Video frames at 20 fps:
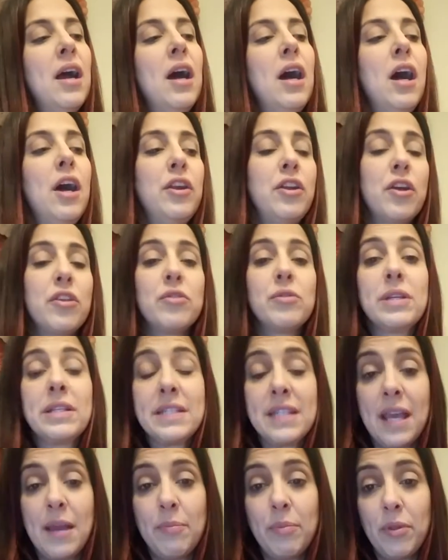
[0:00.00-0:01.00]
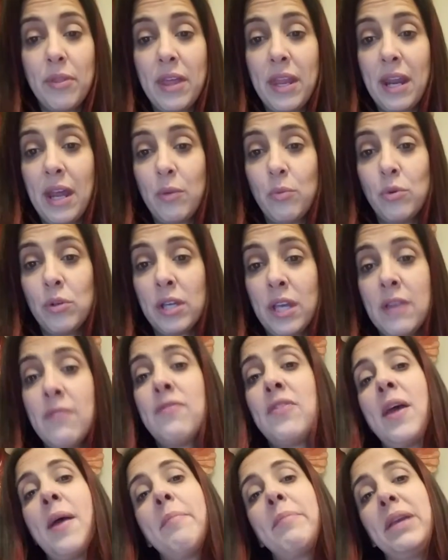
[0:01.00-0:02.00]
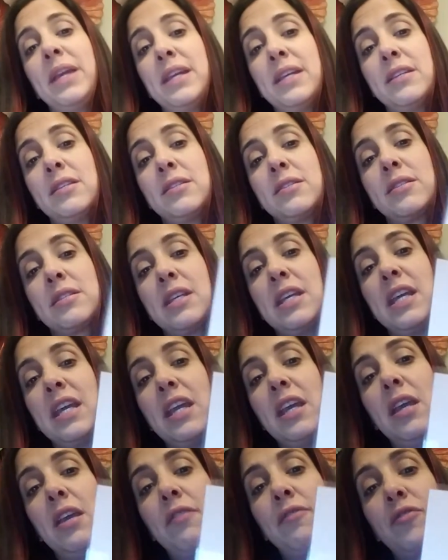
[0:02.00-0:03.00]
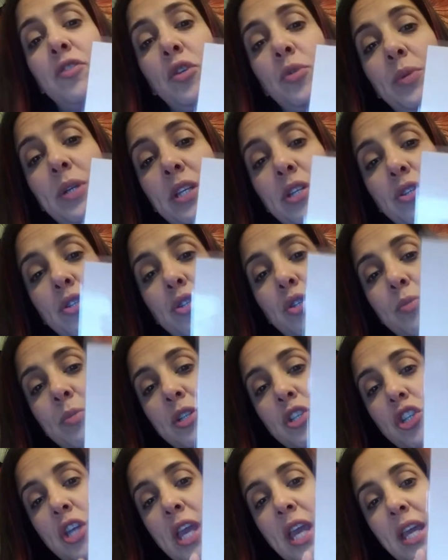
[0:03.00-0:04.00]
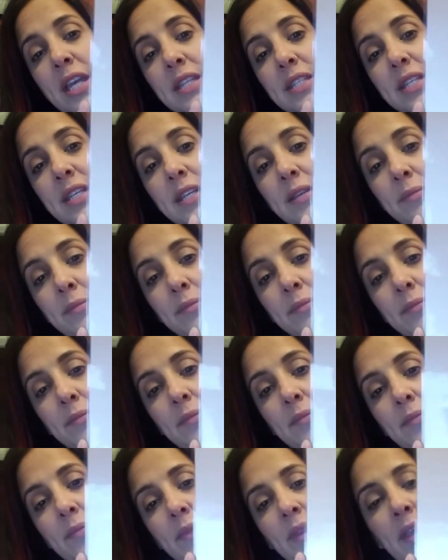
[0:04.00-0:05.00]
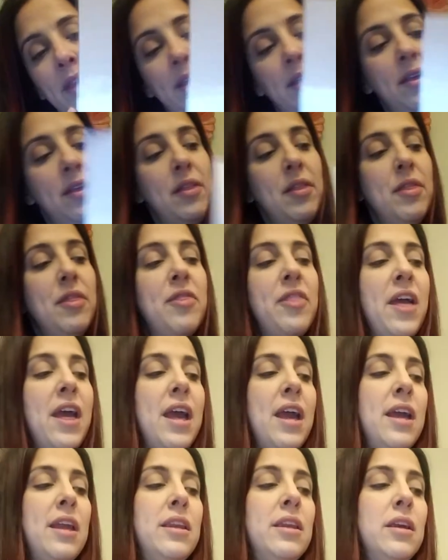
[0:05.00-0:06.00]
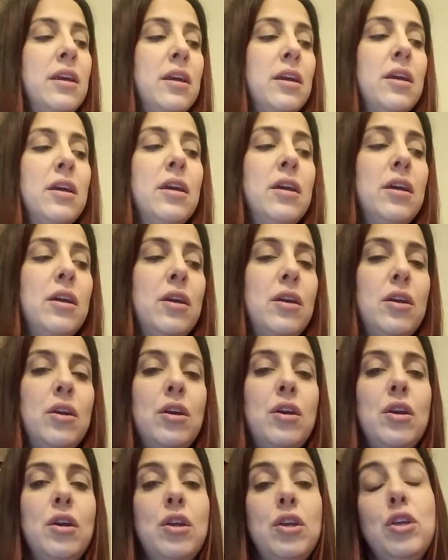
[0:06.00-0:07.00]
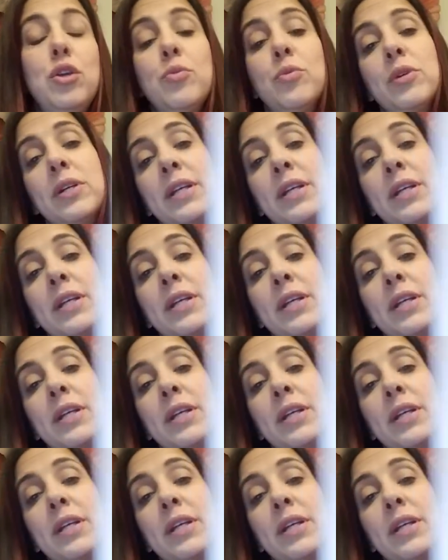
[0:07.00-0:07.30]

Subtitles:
Another example that I will give them is if you eat too much candy, then you will